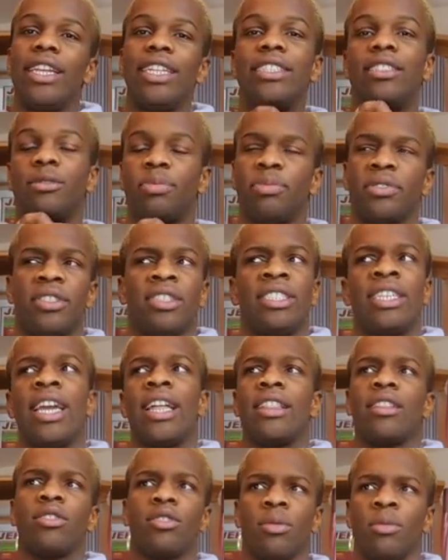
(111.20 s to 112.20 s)
need to put
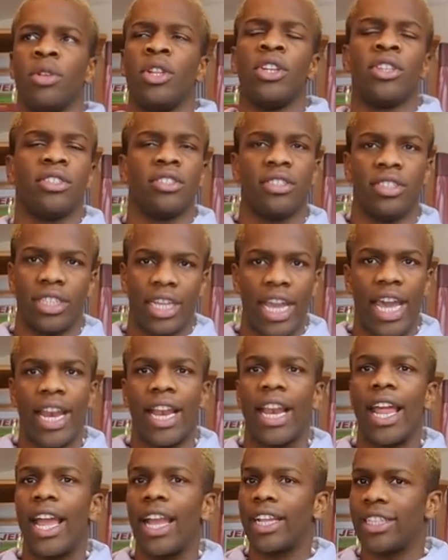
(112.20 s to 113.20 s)
together some looks to kind
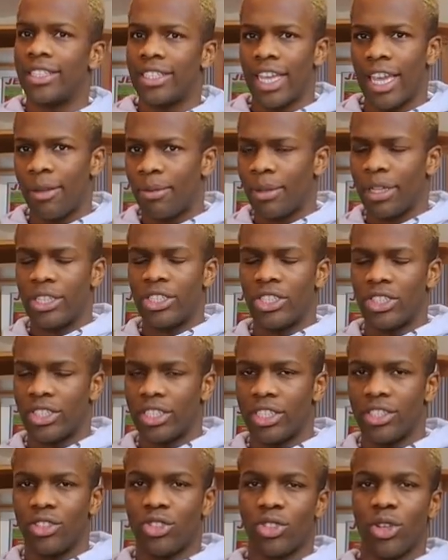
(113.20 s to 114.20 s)
of like take pictures
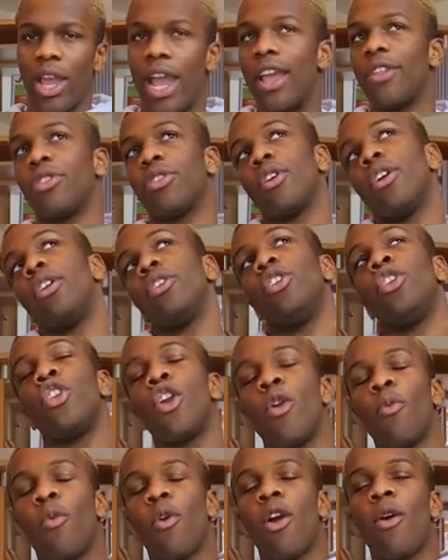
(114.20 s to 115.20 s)
in. So I thought, you
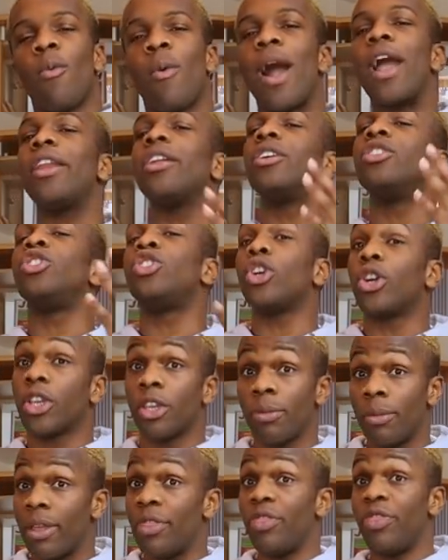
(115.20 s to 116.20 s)
know what? Why not
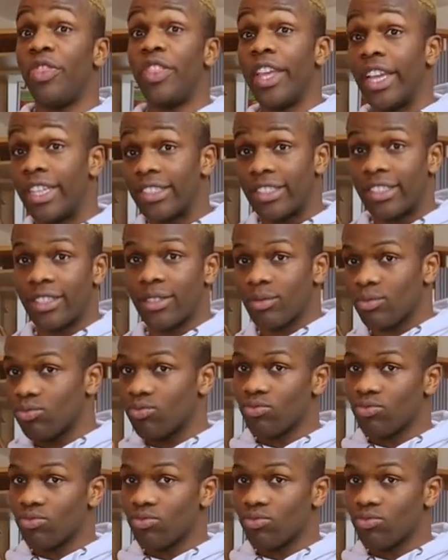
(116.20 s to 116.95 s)
document this?